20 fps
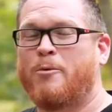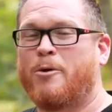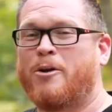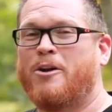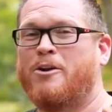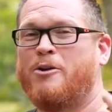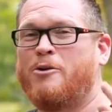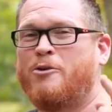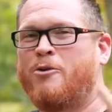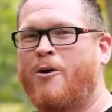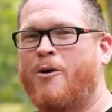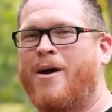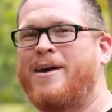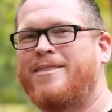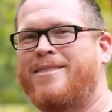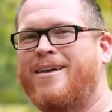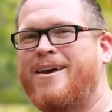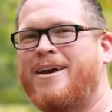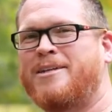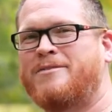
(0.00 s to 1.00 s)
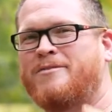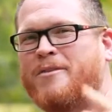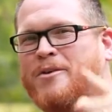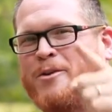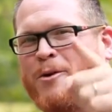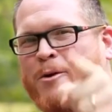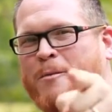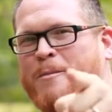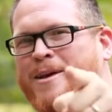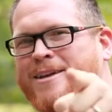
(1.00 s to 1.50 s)
We're going to do great things for
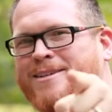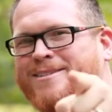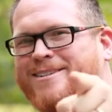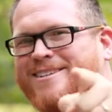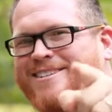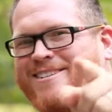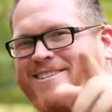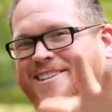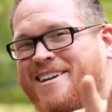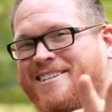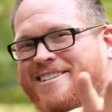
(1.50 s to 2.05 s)
your business. Thanks